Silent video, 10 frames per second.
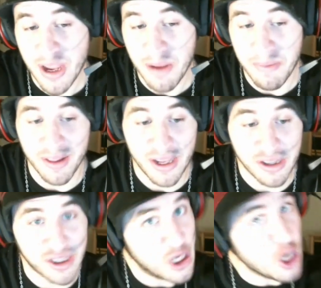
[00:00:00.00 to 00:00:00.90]
about like,
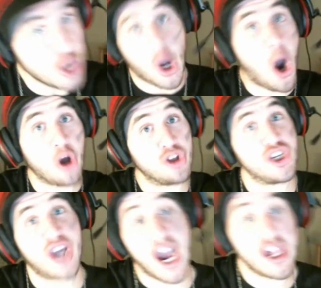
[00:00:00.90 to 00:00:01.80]
see, told you
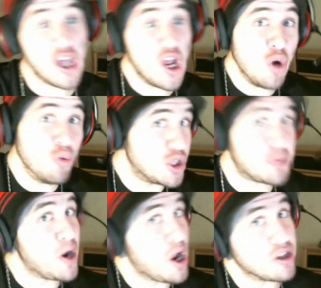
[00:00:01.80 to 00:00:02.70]
guys, Rich
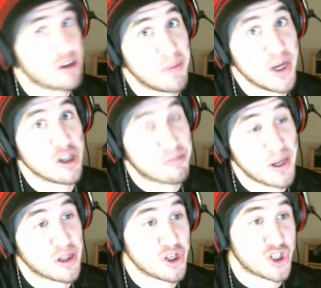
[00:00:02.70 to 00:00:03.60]
Piana's the biggest
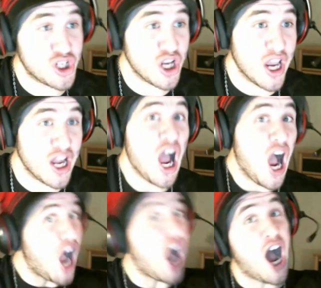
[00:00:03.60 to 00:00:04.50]
piece of shit. Ha
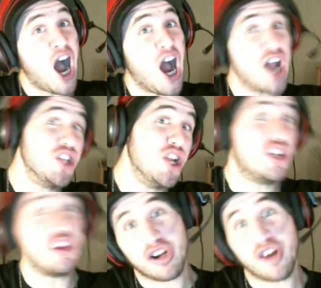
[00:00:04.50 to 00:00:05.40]
ha, you
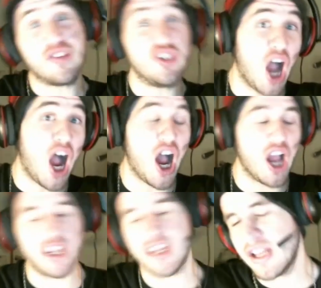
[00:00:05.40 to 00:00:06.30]
deserve to
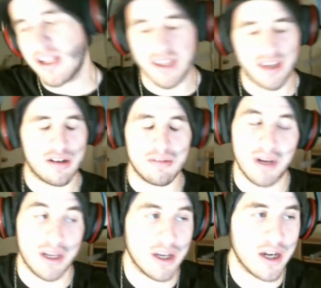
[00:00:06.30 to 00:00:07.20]
die. Like, oh
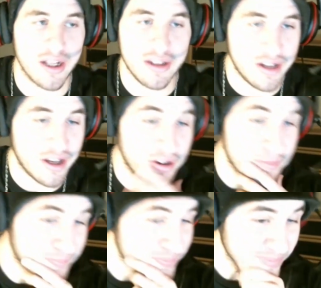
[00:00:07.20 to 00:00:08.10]
my god, you know.
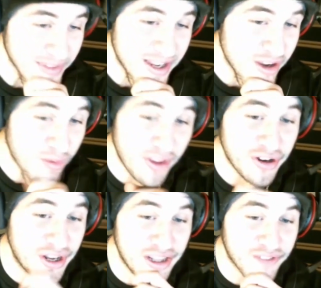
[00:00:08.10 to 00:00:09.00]
Whether
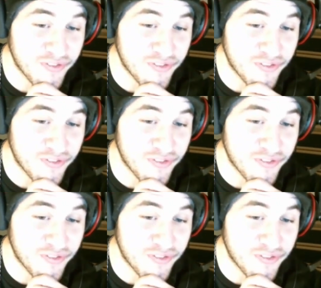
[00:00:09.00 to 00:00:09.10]
he